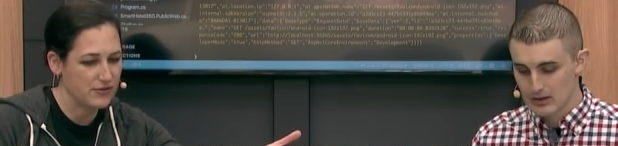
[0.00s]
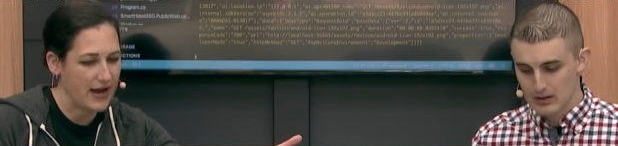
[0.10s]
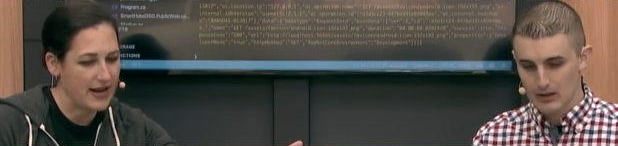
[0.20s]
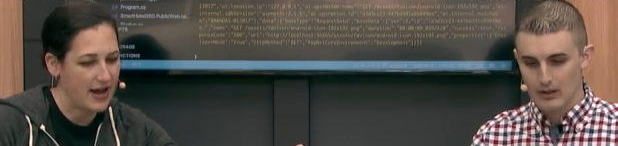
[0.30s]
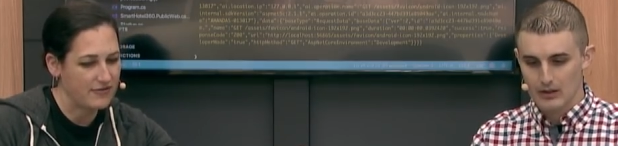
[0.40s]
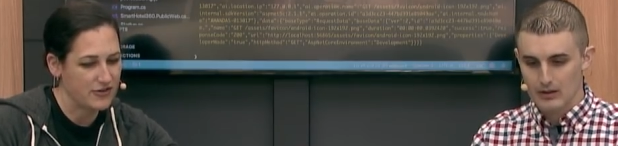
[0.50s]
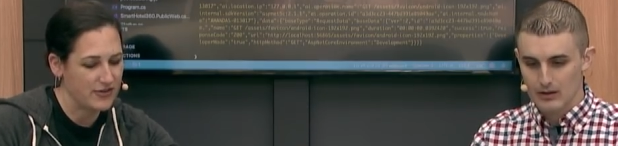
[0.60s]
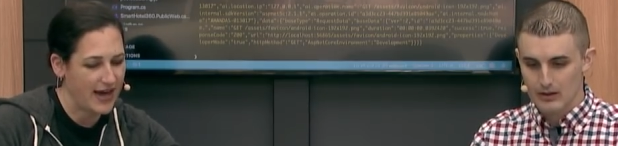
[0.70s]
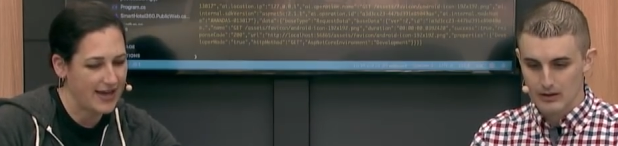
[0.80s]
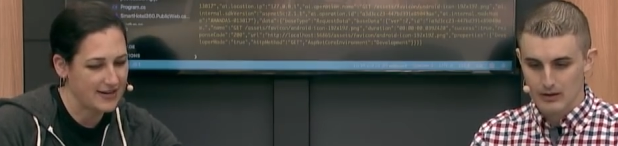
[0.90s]
Speaker 1: right after
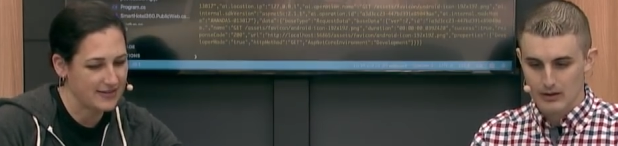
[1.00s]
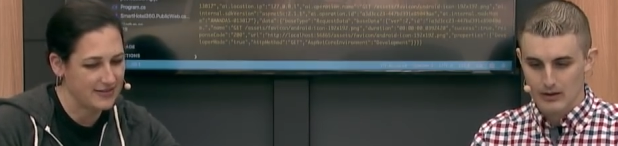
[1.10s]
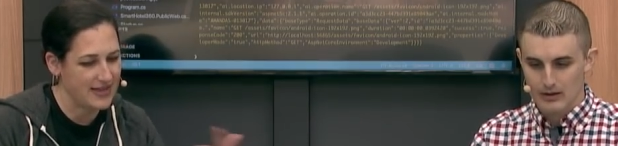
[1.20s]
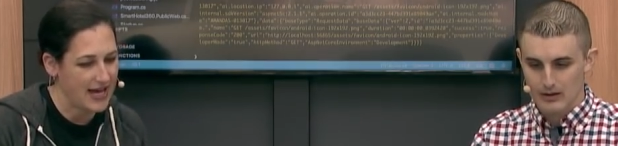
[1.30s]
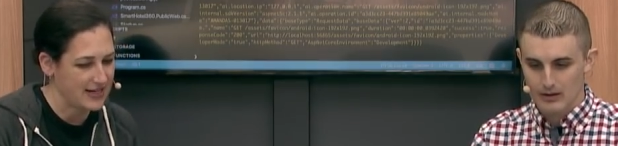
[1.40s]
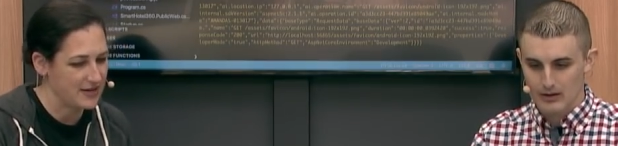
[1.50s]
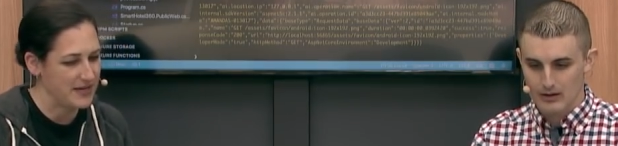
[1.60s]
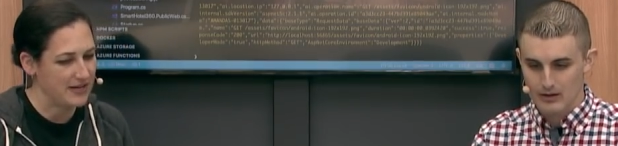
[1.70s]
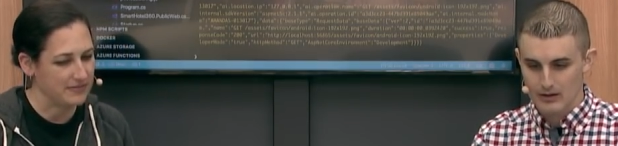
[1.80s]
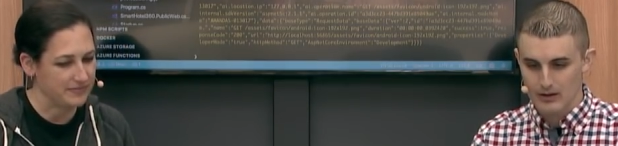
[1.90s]
that that
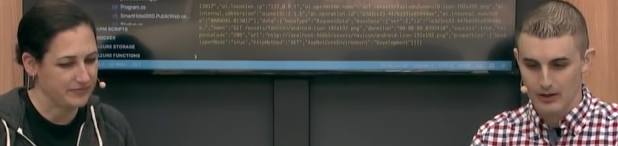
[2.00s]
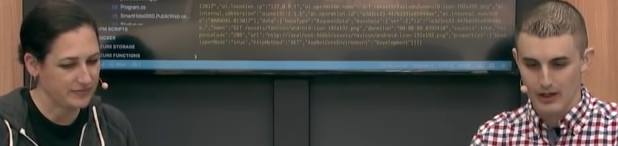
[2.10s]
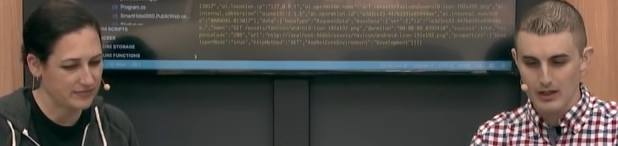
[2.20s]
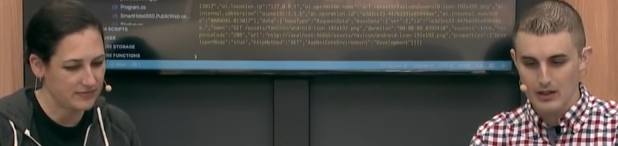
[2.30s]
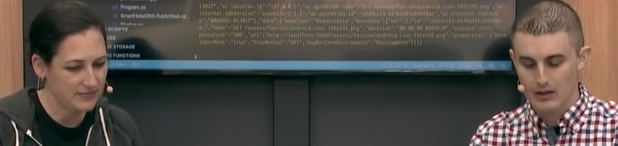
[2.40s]
commit. Okay.